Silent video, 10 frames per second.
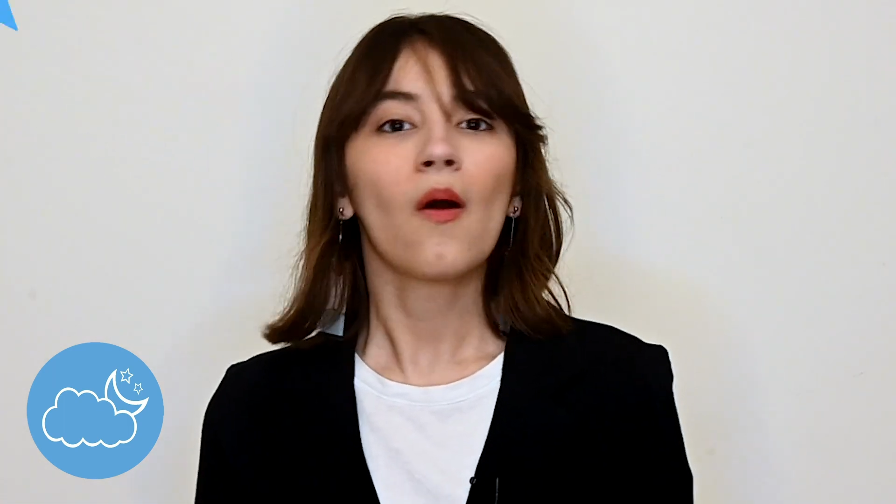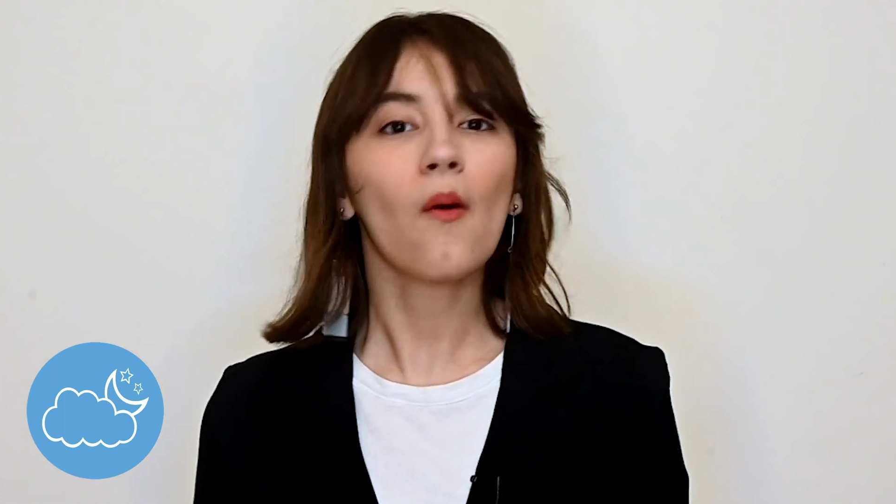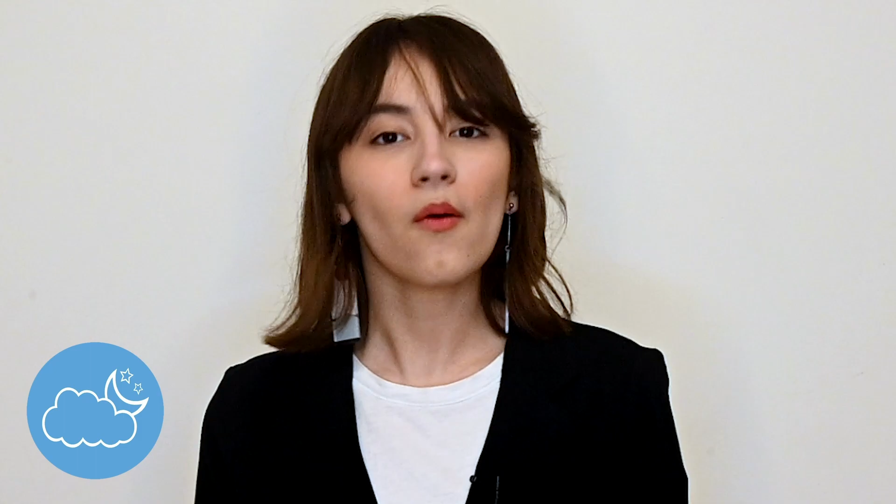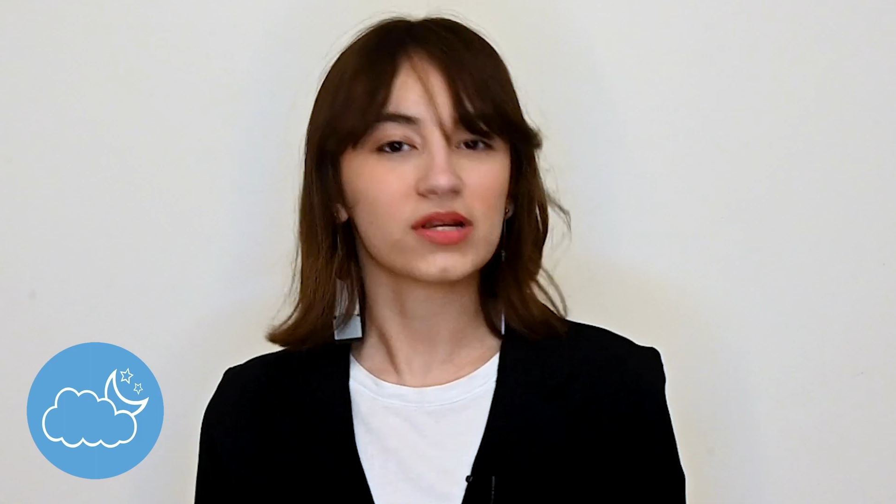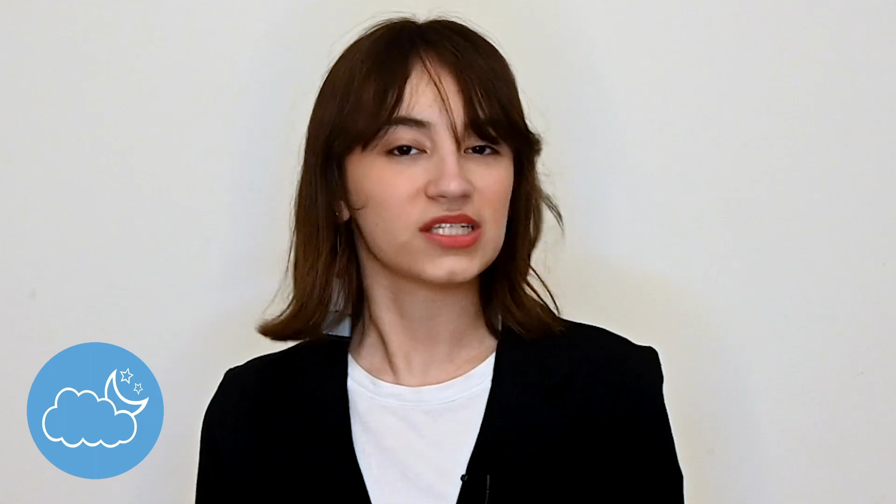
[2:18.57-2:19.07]

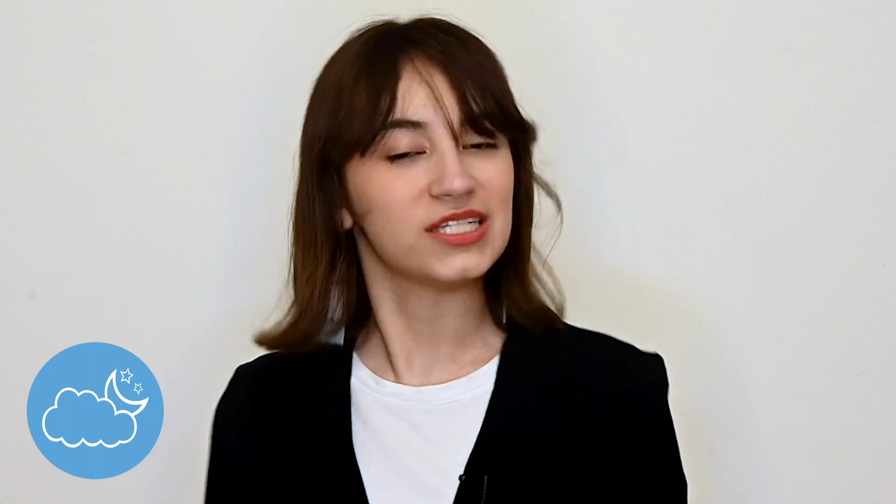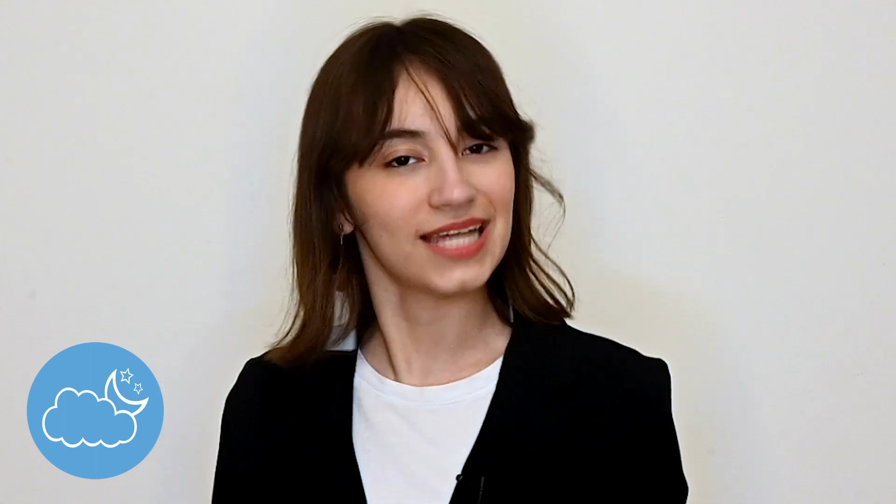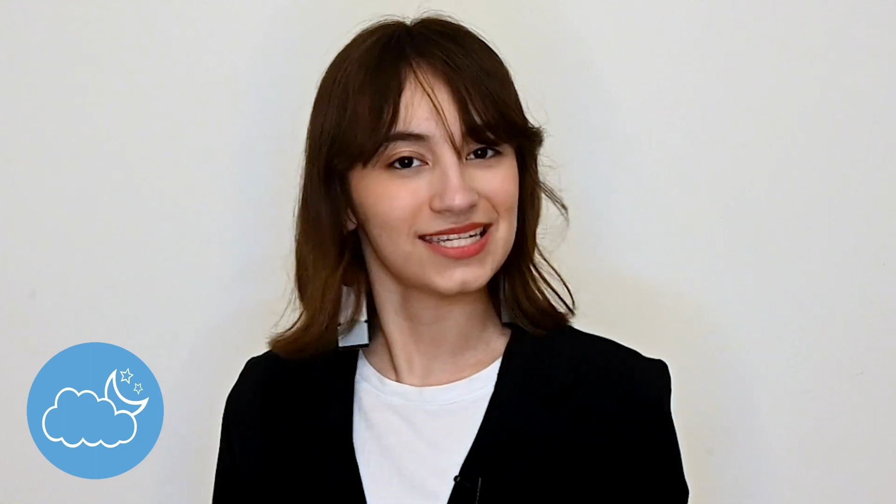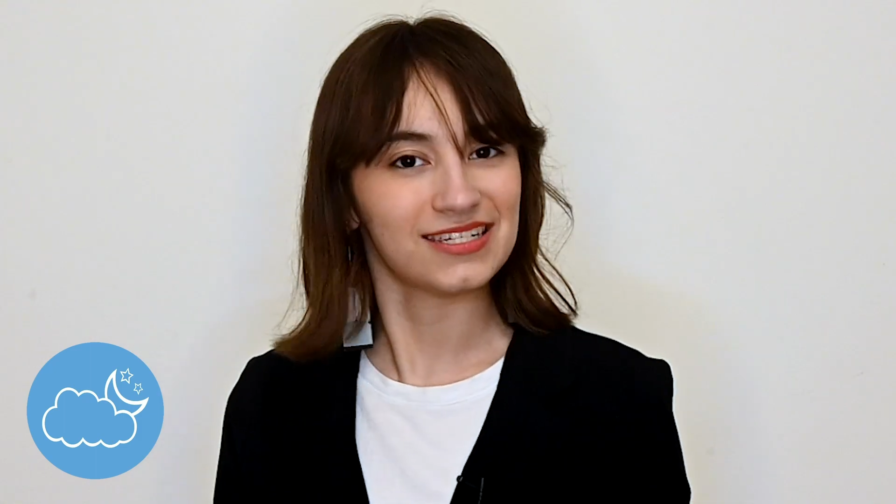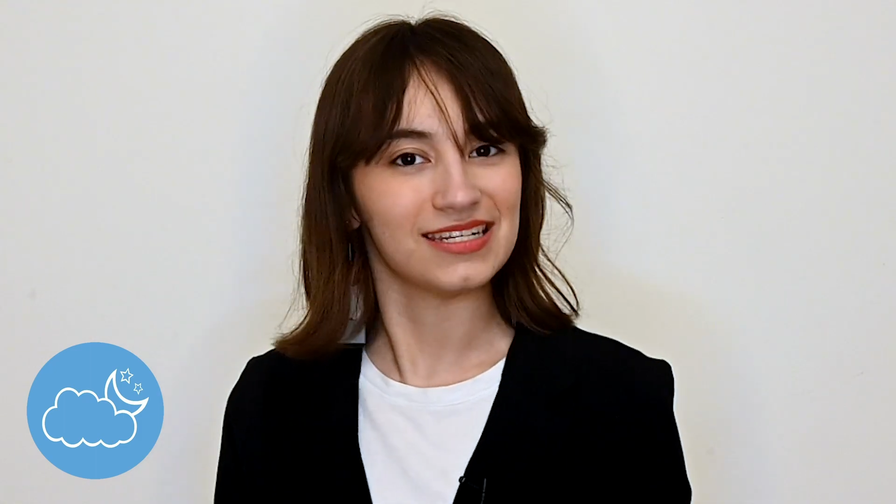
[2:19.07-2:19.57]
or
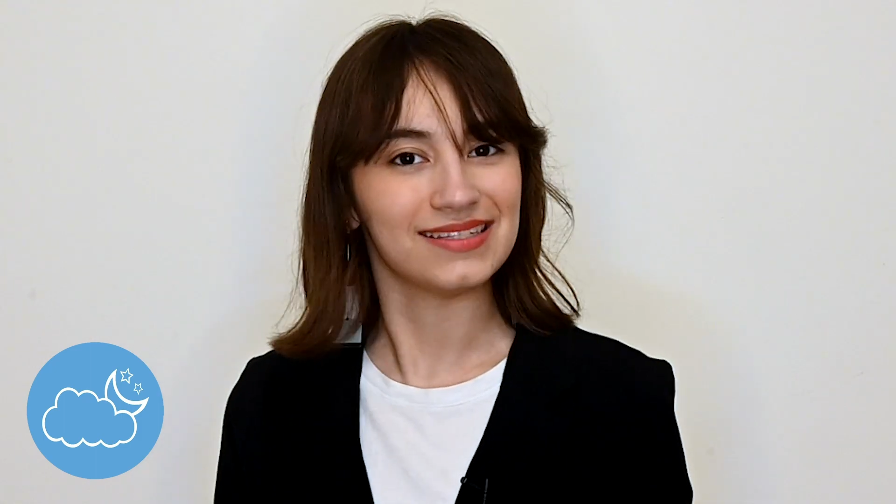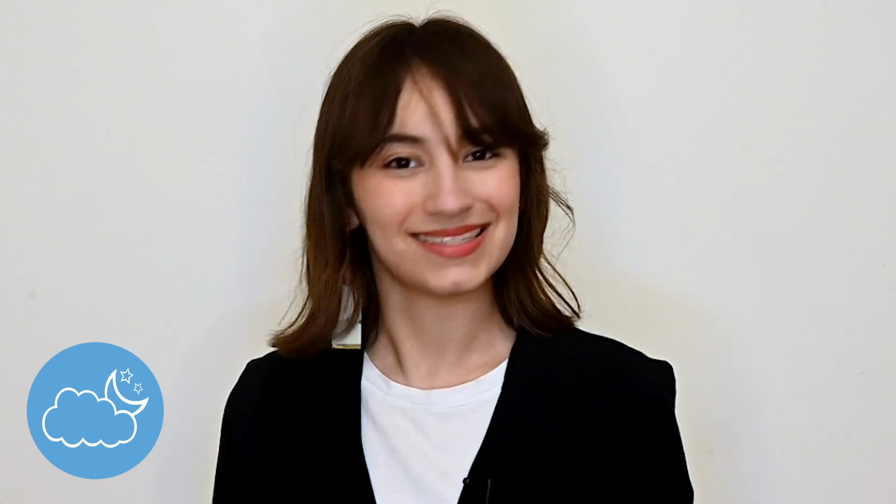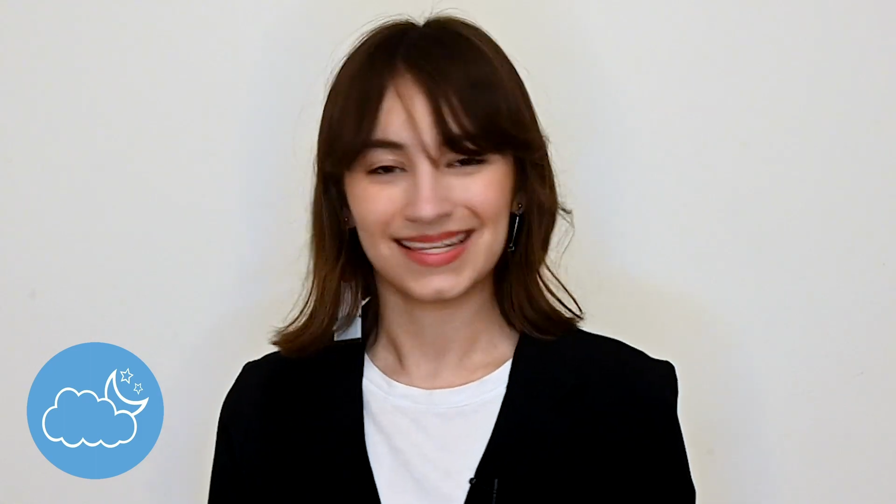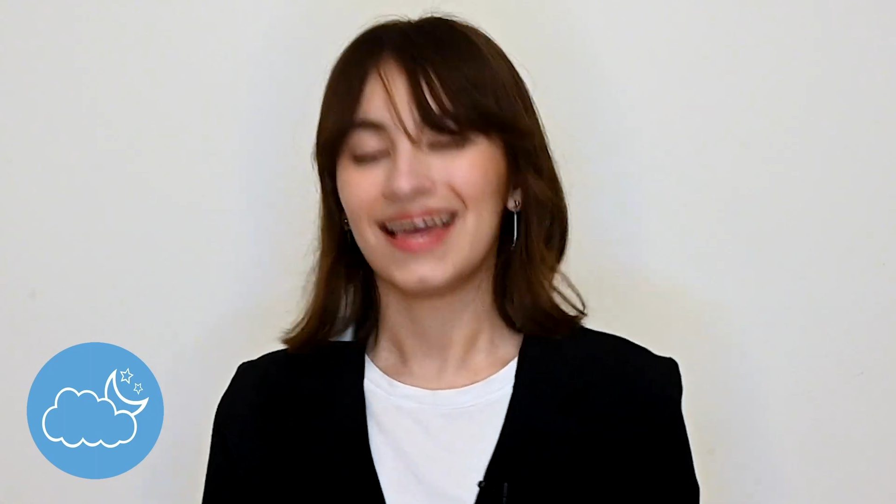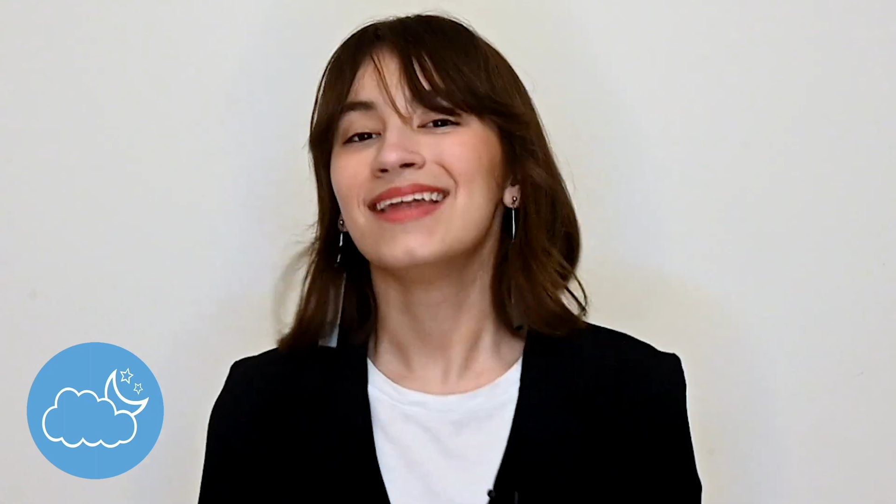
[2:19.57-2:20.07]

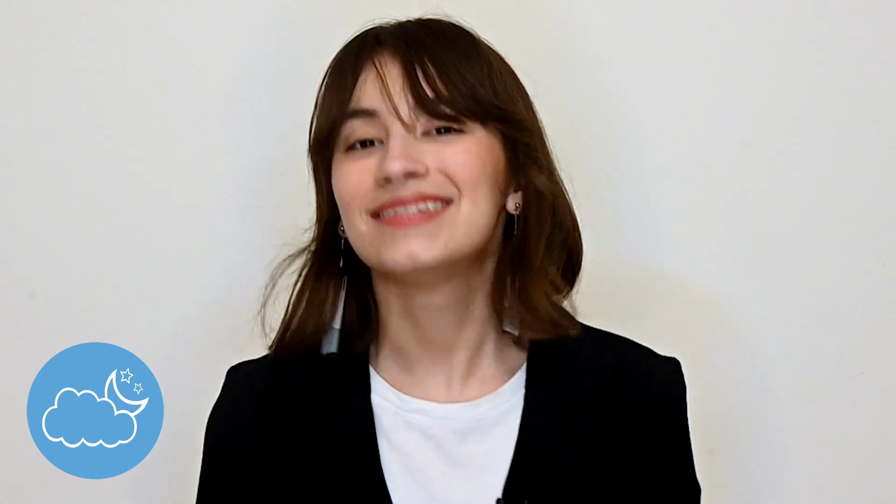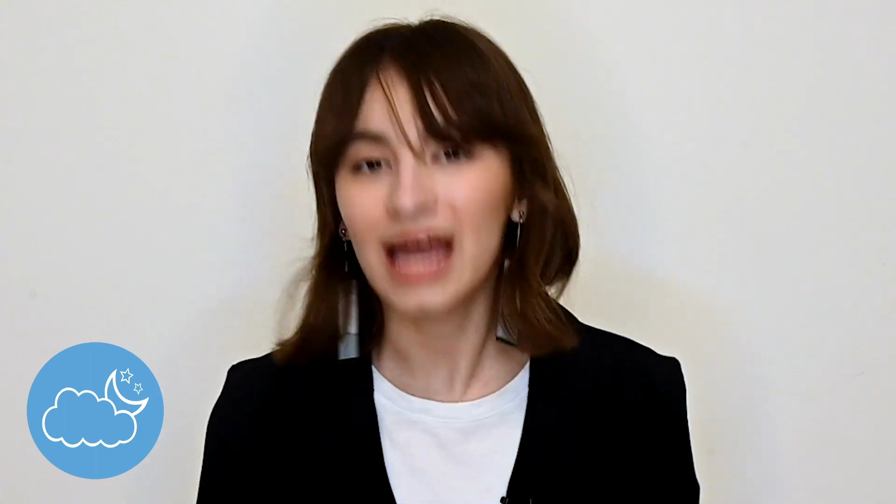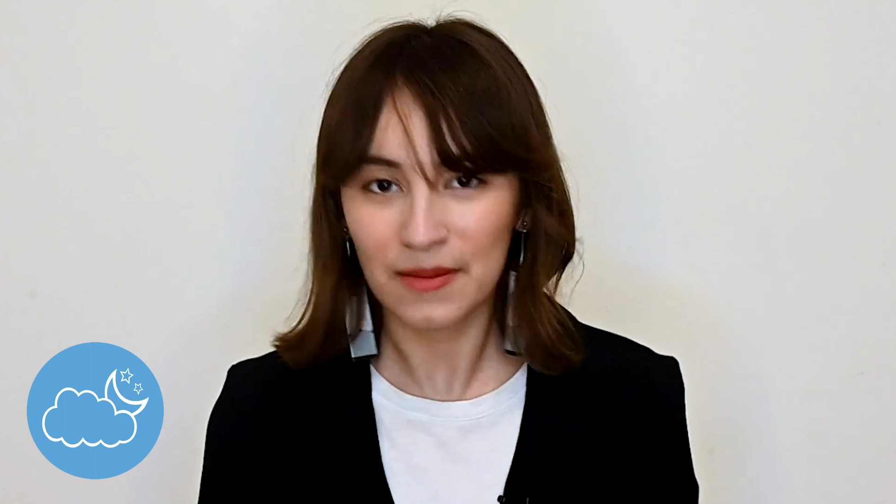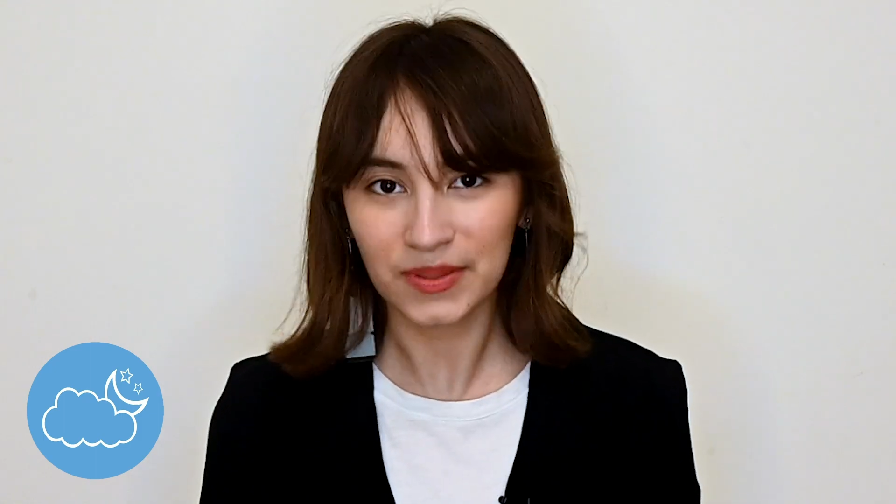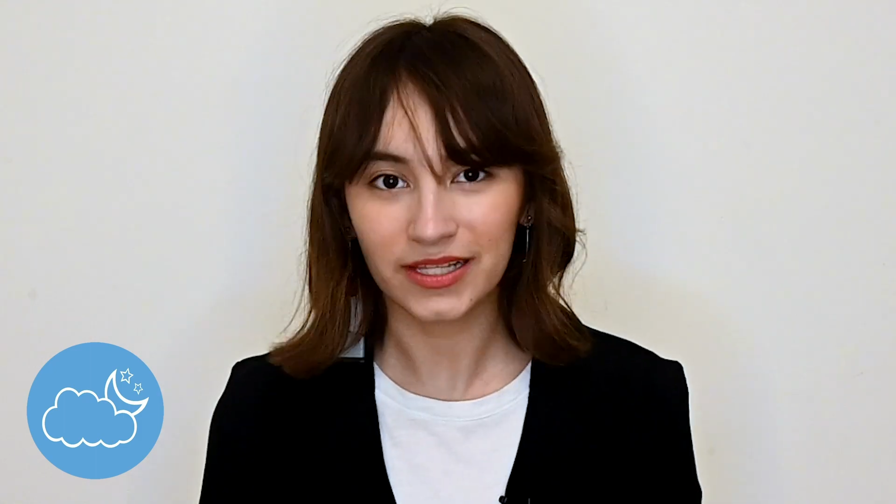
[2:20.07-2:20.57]
suggestions
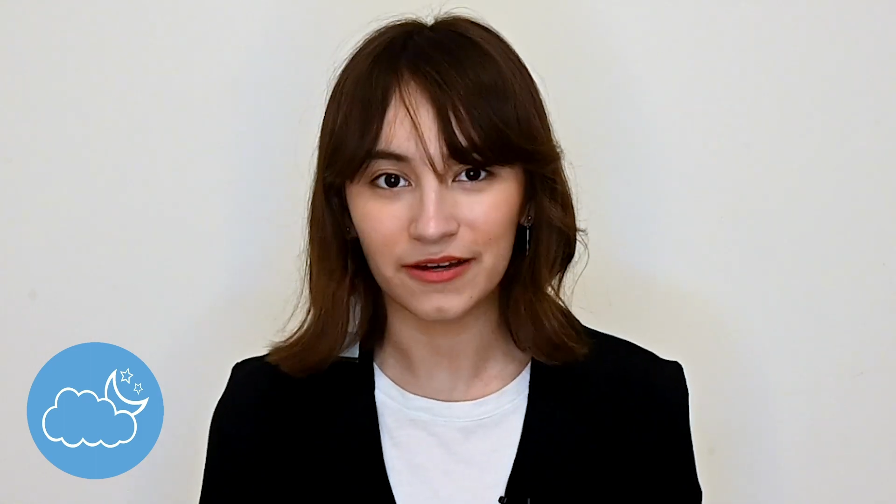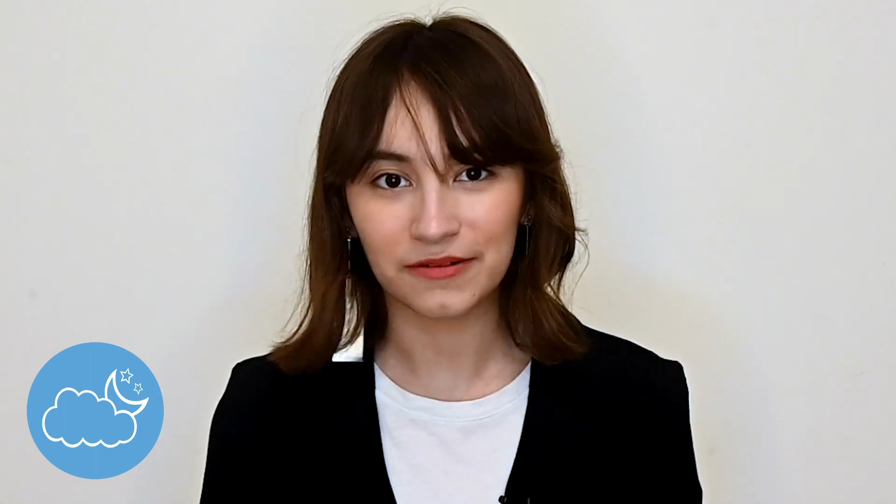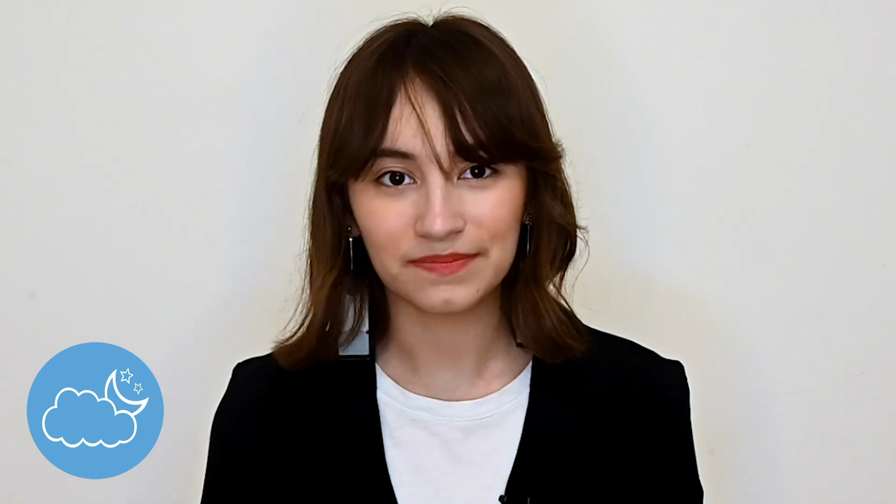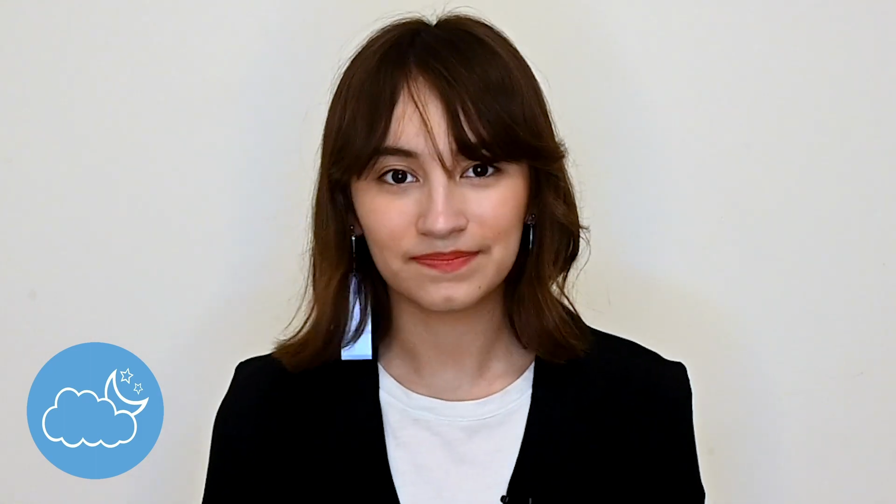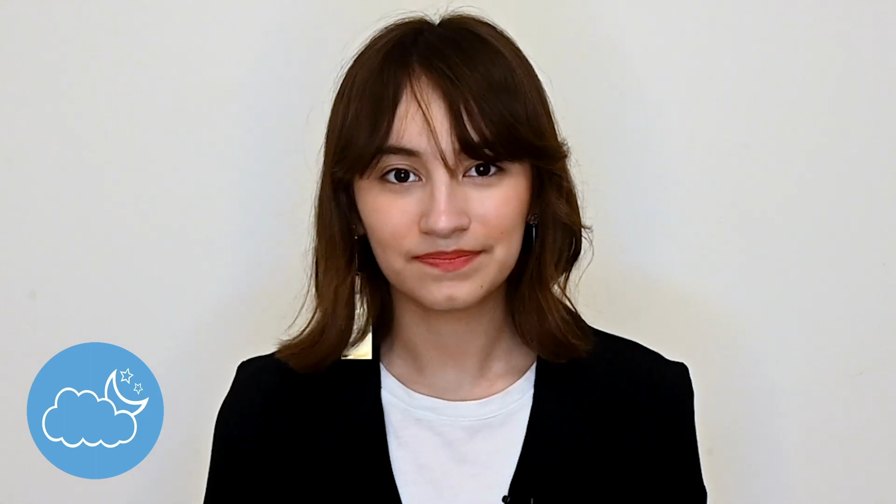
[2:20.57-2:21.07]
down below.